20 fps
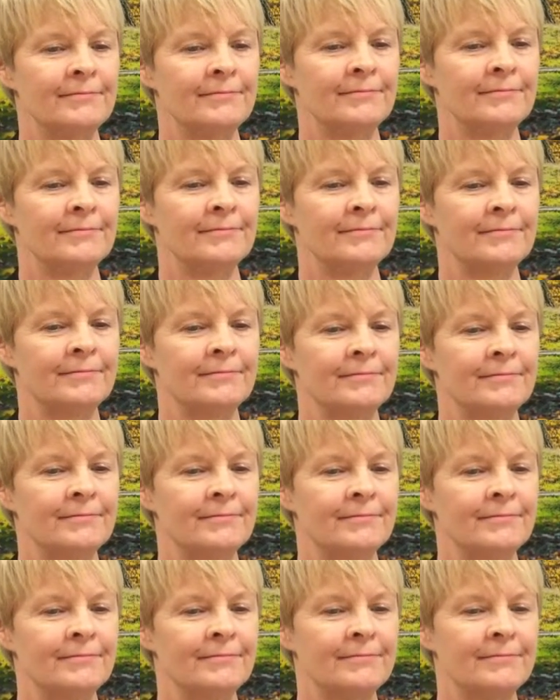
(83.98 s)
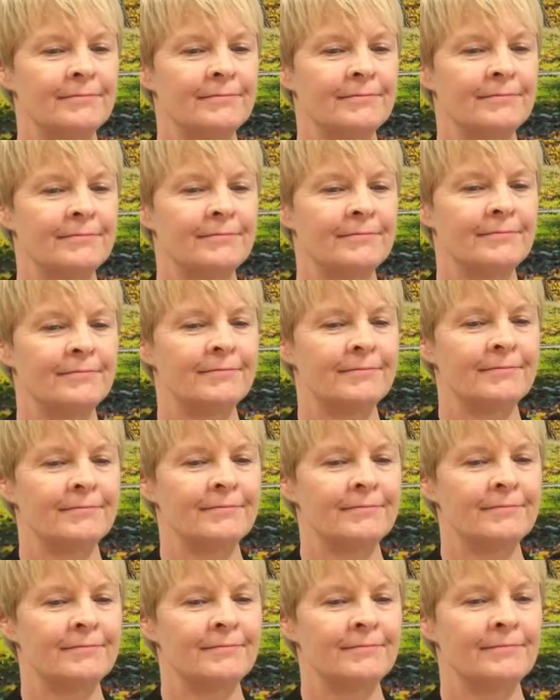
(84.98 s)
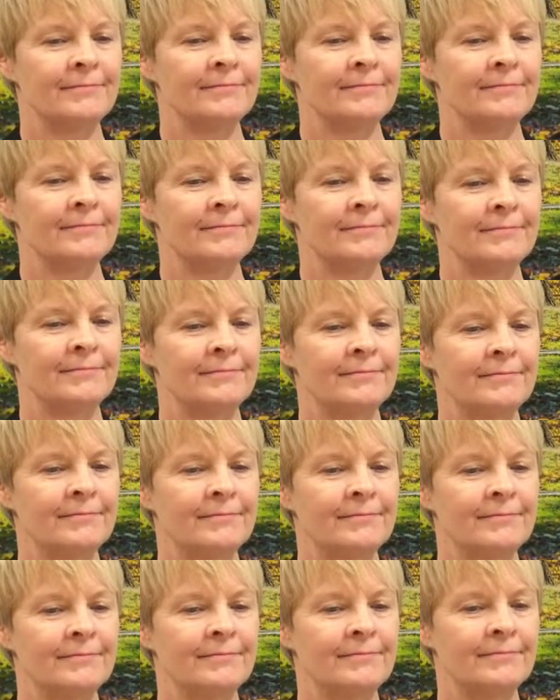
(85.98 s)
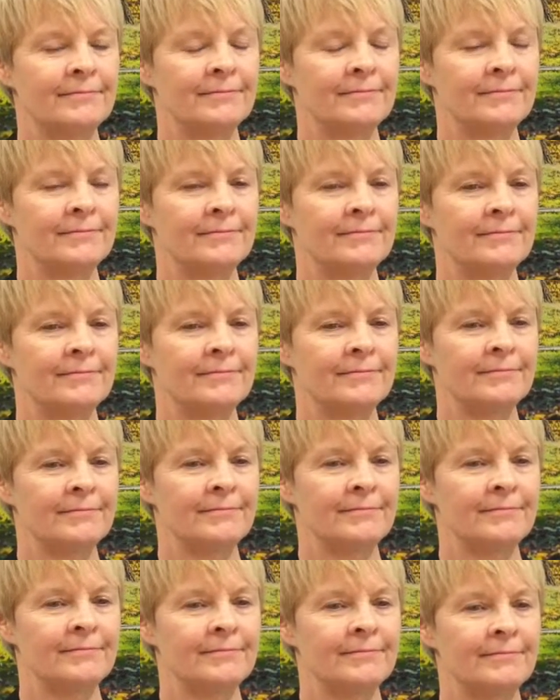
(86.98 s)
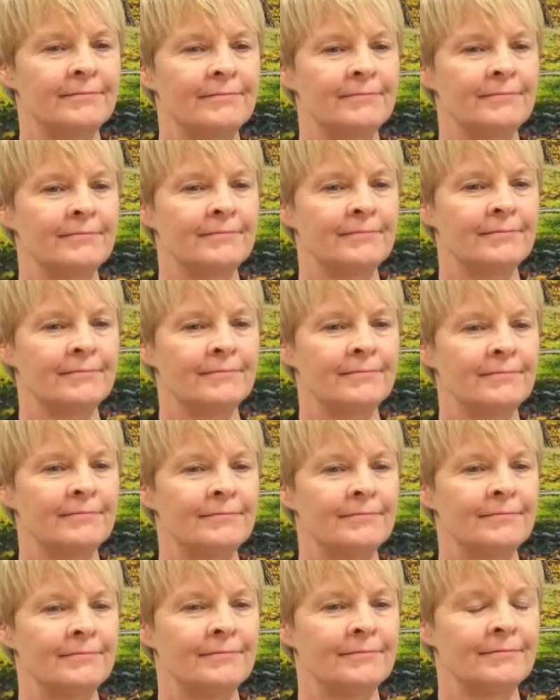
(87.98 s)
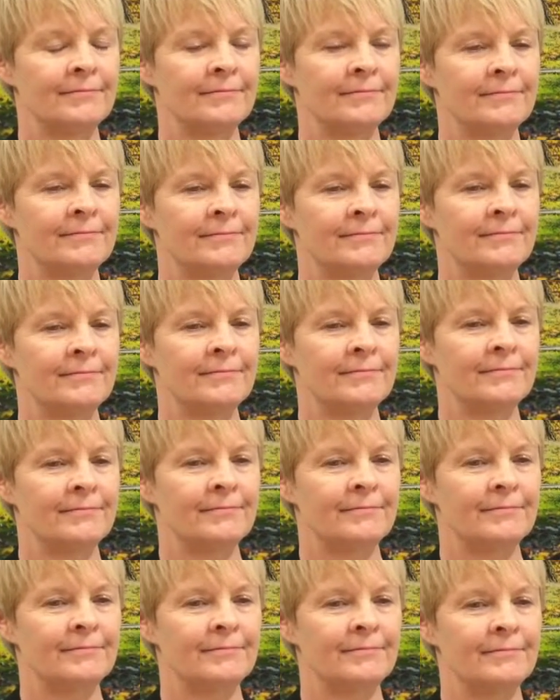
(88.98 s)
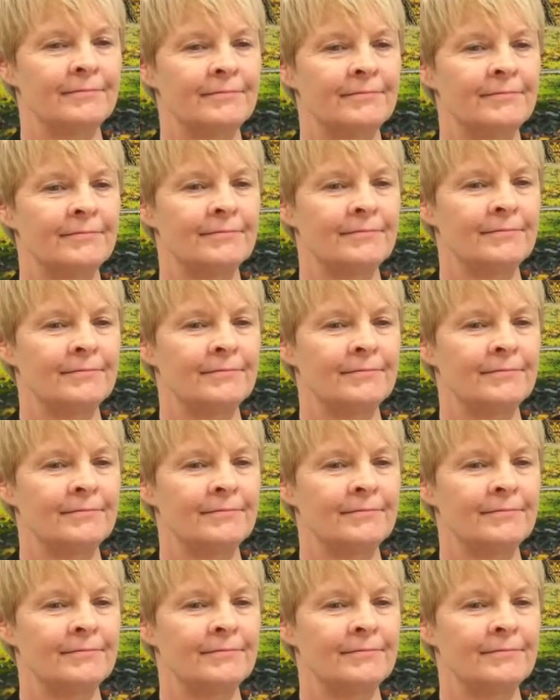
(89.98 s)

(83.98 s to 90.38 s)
[no speech]